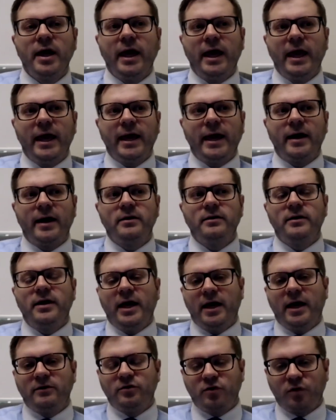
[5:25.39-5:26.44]

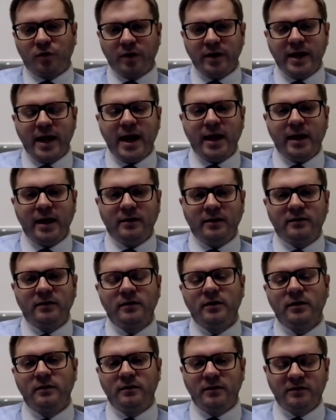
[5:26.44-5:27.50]
and create
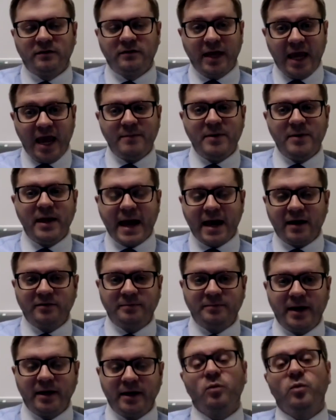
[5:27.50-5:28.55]
this gaming aspect,